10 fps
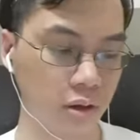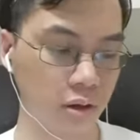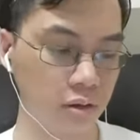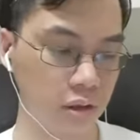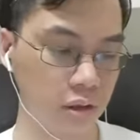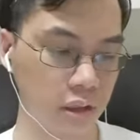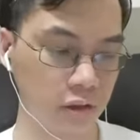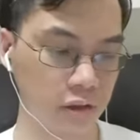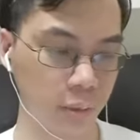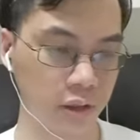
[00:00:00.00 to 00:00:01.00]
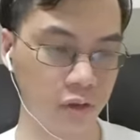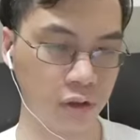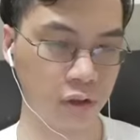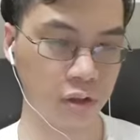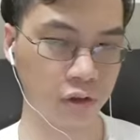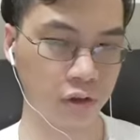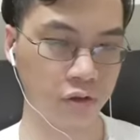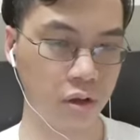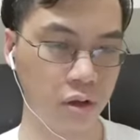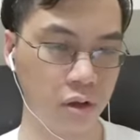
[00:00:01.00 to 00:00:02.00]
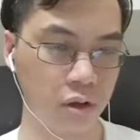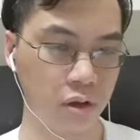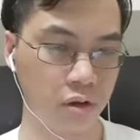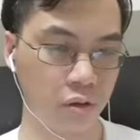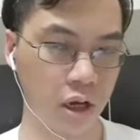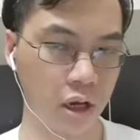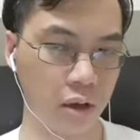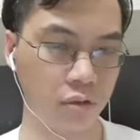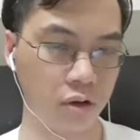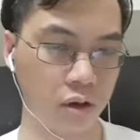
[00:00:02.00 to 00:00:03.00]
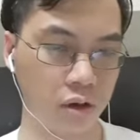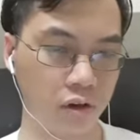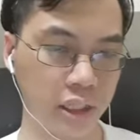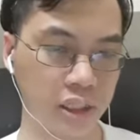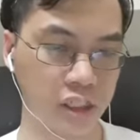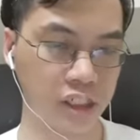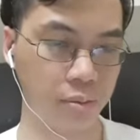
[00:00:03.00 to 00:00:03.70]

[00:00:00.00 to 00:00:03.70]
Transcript: these are downtime activities of what uh, of managing a ship